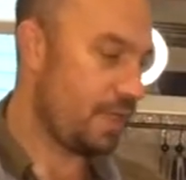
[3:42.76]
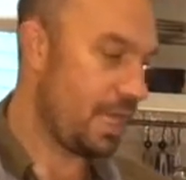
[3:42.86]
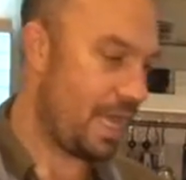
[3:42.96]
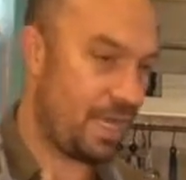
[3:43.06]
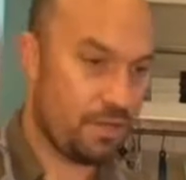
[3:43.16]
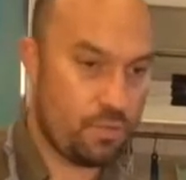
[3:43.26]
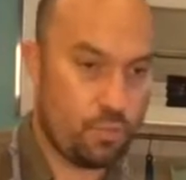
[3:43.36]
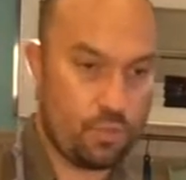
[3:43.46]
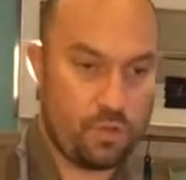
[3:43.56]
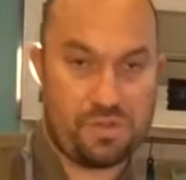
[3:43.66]
And
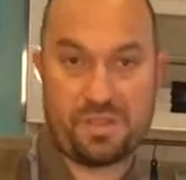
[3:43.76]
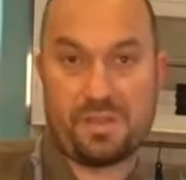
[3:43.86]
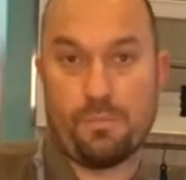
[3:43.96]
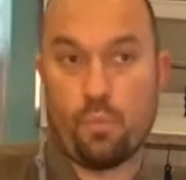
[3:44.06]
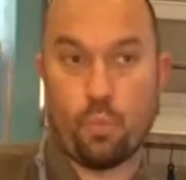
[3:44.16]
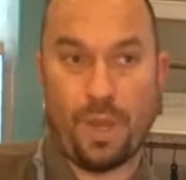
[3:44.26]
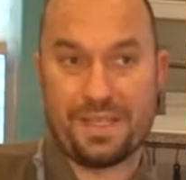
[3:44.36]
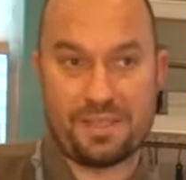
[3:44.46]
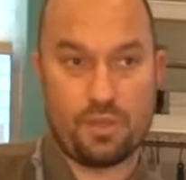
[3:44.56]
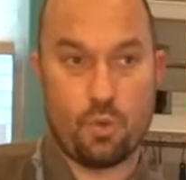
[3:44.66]
we used some white
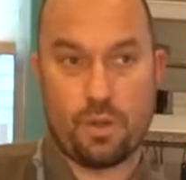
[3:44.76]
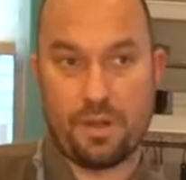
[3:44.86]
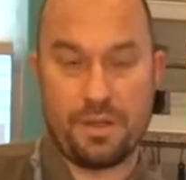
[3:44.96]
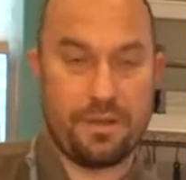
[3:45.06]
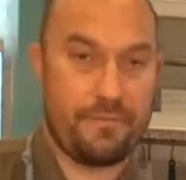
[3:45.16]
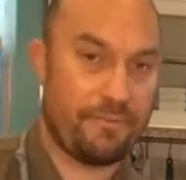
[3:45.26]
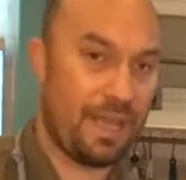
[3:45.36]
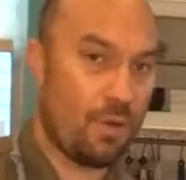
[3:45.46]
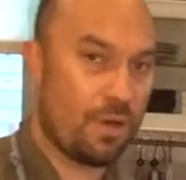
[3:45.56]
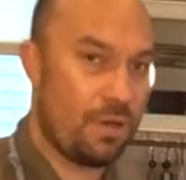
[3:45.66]
Sonoran
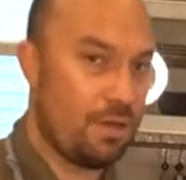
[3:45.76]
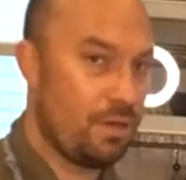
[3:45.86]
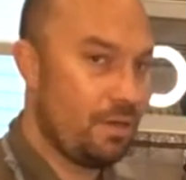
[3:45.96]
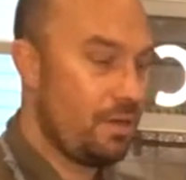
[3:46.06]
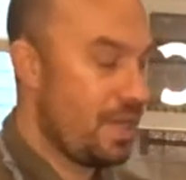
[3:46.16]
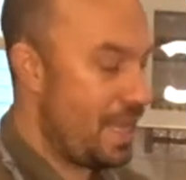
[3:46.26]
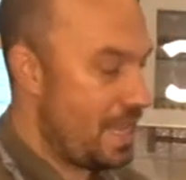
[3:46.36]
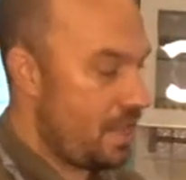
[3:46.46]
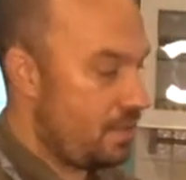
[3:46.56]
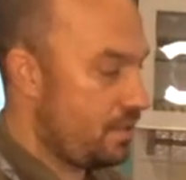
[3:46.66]
flour
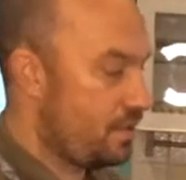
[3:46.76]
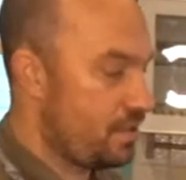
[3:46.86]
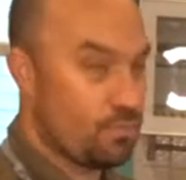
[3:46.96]
and some